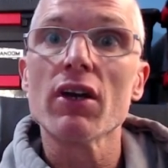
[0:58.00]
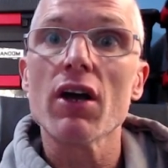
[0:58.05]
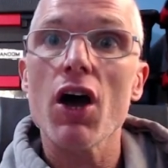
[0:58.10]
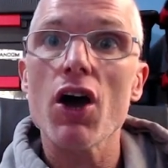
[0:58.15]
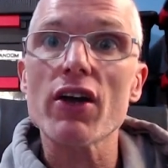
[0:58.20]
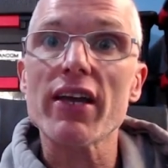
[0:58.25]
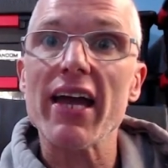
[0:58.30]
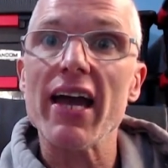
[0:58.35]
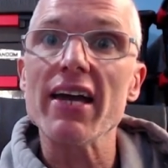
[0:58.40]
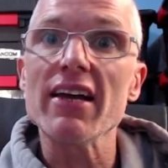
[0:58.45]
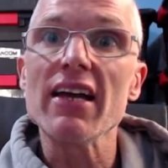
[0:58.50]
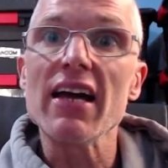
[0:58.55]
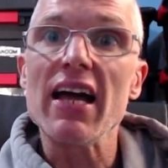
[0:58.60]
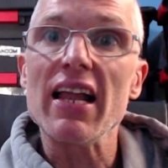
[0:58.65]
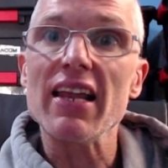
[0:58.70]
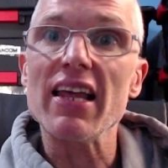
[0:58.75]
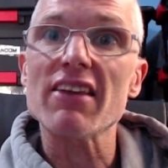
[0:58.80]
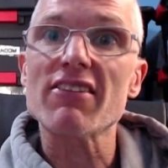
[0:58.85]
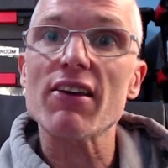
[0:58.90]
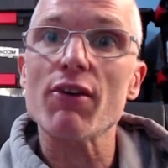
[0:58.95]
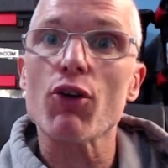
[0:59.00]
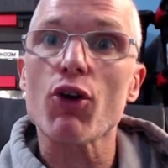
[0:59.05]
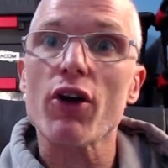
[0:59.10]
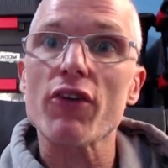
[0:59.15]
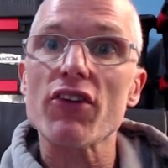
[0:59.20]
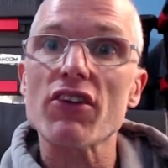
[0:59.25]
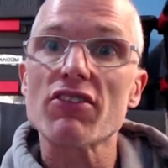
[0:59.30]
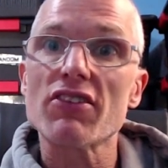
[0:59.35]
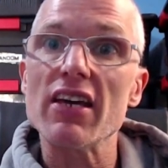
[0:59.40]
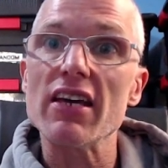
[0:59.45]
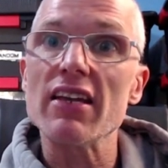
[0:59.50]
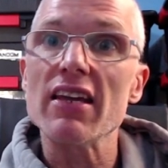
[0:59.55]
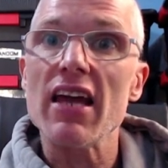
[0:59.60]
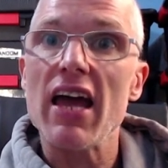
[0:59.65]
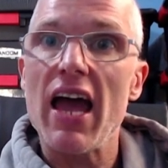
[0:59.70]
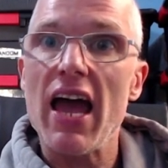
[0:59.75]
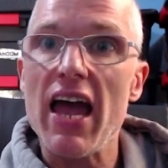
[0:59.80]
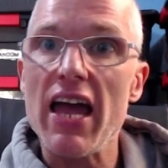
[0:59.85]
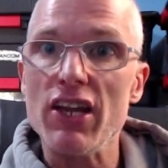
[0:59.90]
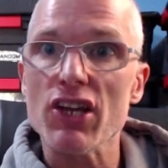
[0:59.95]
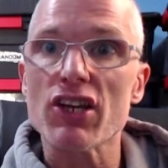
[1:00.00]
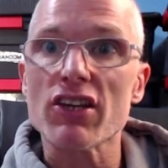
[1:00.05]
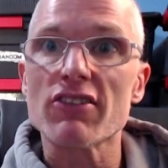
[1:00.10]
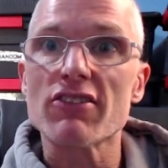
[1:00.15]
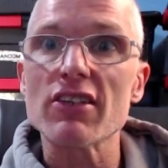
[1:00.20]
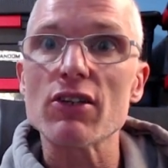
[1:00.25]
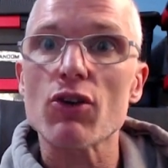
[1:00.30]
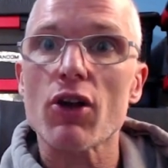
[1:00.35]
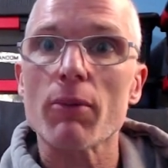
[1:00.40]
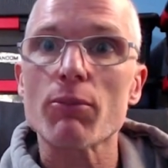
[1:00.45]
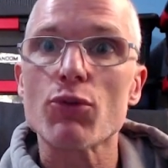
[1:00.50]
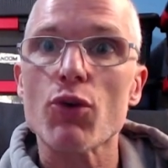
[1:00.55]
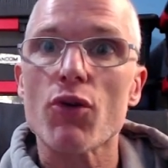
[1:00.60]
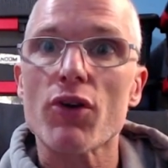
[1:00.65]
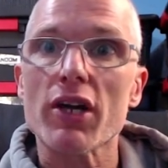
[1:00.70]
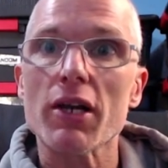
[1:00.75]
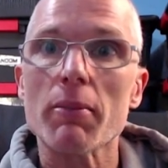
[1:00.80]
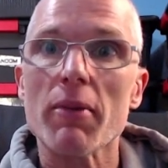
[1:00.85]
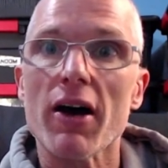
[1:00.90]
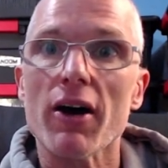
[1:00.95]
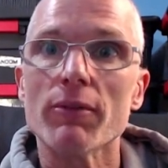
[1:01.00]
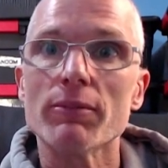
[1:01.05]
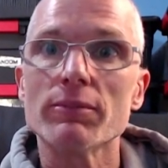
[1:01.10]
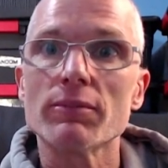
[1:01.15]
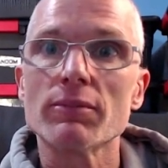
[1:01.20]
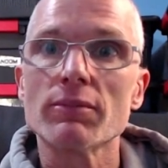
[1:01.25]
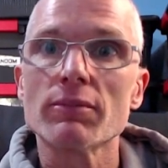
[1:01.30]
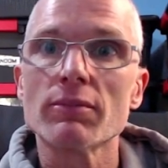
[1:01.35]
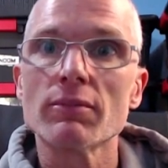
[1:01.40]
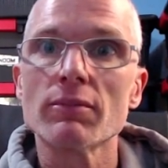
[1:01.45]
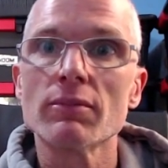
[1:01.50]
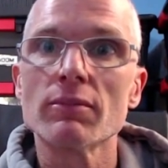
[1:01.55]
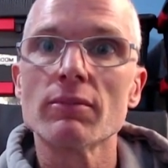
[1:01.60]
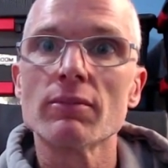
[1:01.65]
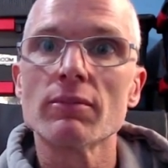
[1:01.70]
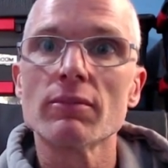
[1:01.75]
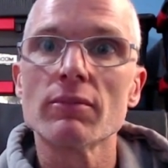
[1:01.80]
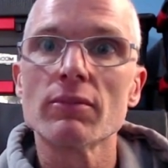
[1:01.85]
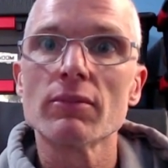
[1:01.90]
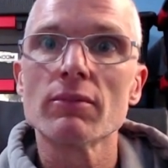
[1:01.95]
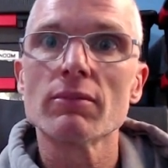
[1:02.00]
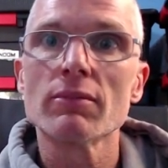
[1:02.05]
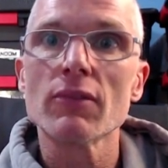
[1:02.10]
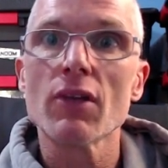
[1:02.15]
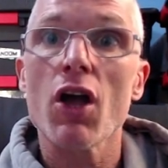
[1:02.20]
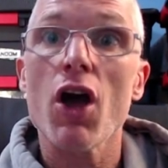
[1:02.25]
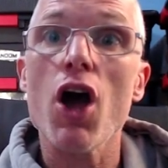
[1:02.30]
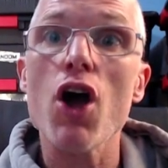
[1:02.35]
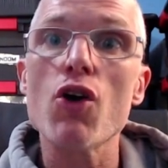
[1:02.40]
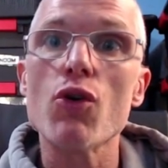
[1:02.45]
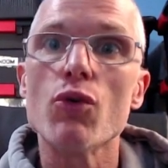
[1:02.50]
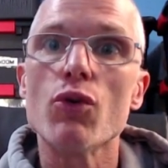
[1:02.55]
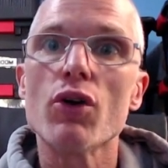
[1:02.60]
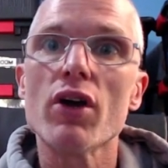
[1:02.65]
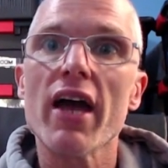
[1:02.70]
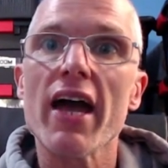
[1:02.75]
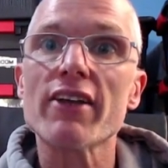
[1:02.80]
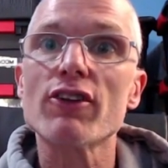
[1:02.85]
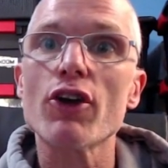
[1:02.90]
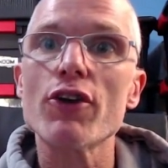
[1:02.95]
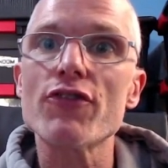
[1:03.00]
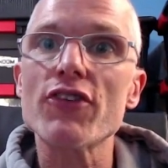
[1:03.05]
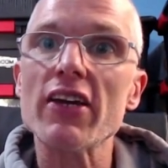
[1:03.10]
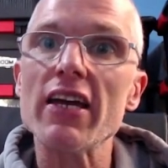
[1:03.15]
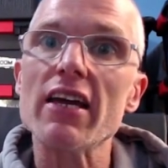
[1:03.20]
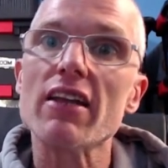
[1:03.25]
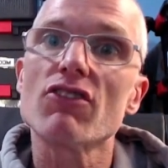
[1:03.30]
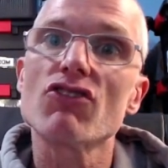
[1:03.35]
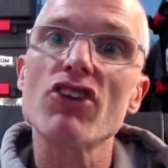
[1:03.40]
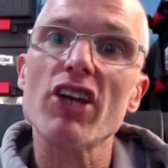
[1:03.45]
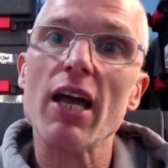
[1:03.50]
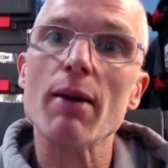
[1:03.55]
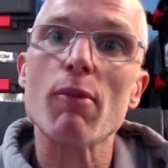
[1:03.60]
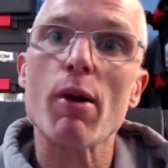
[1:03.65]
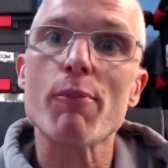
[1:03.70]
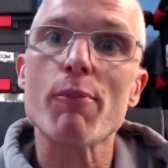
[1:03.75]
Okay, let's have a look at the set and you can see what I'm talking about. Oh, and don't forget, check out my